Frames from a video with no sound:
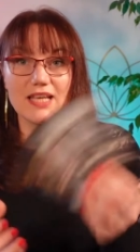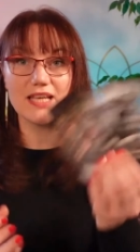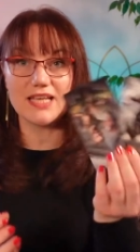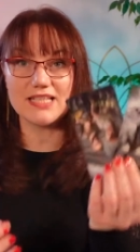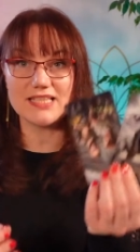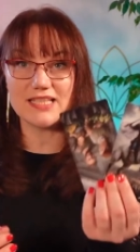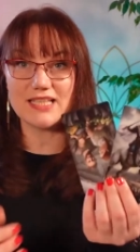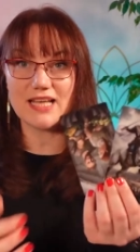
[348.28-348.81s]

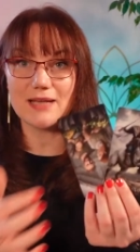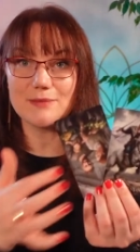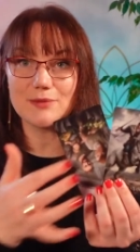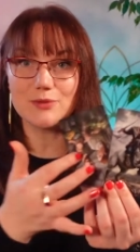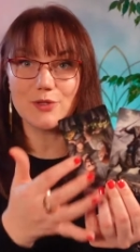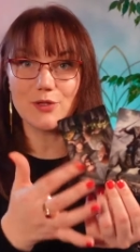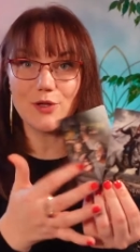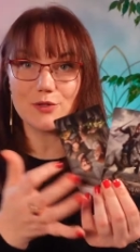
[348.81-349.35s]
It's a time to
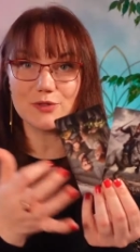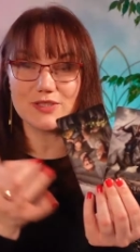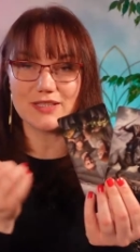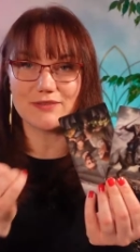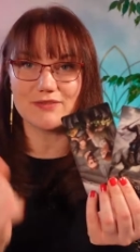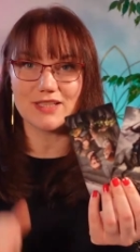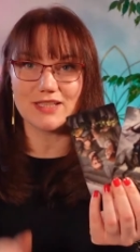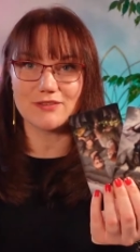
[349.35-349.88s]
close
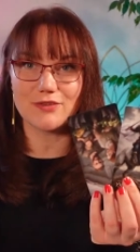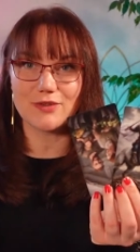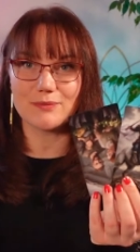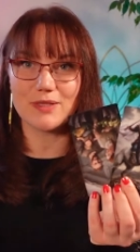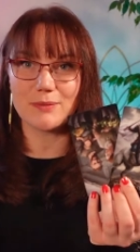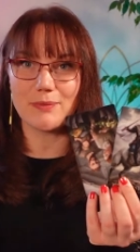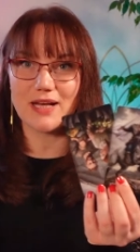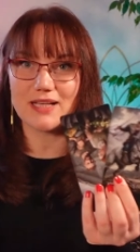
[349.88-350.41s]
something from
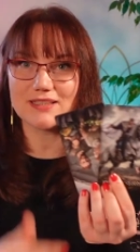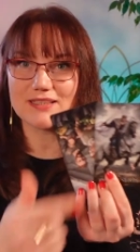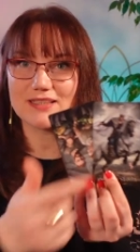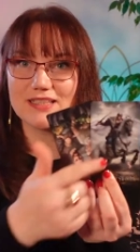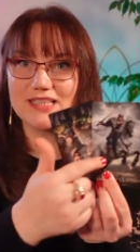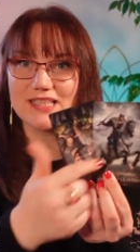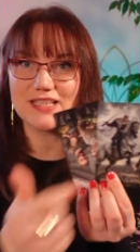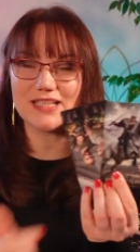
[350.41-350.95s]
the past,
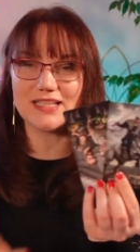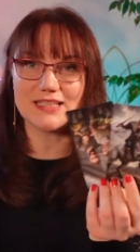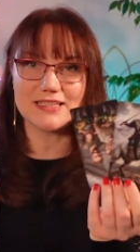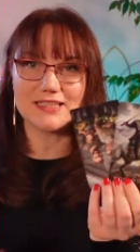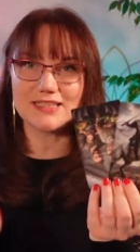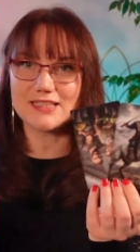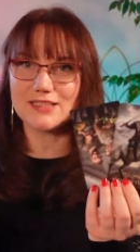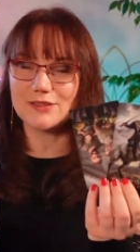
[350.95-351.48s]
this
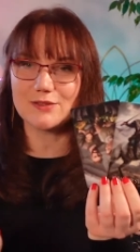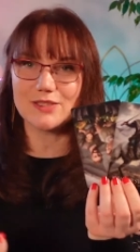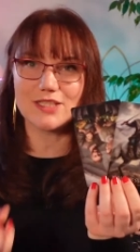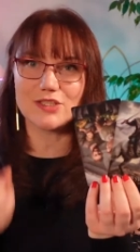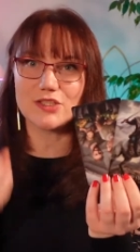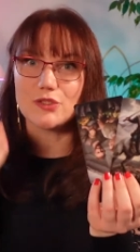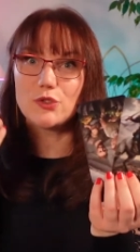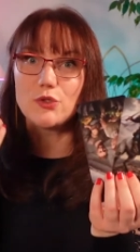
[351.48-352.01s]
reckless situation.